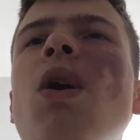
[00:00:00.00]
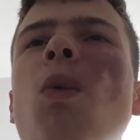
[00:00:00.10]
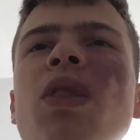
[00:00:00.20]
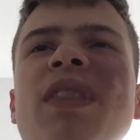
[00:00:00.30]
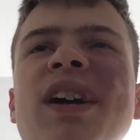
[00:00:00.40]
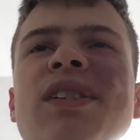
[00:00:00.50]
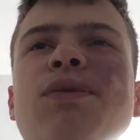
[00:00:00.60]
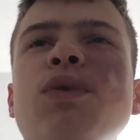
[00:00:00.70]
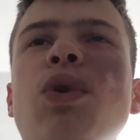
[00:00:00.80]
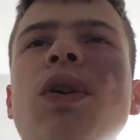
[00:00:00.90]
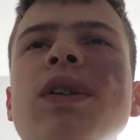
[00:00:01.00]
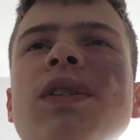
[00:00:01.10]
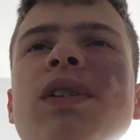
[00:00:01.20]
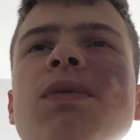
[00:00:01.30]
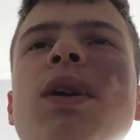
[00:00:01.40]

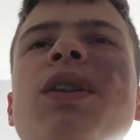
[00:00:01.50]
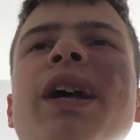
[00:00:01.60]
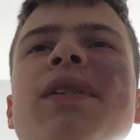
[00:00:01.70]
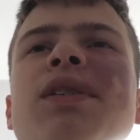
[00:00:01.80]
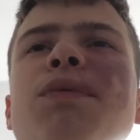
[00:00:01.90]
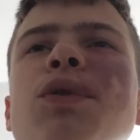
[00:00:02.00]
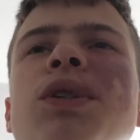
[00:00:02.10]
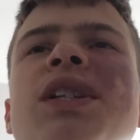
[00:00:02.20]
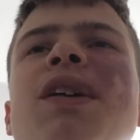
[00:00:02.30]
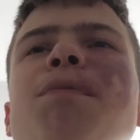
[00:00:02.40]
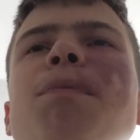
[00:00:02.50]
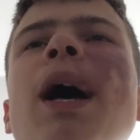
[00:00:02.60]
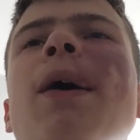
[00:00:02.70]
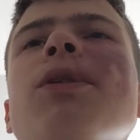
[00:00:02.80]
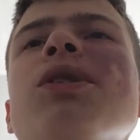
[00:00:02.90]
1,047
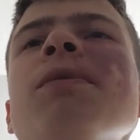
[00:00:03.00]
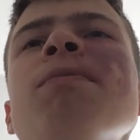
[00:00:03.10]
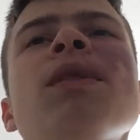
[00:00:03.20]
pounds.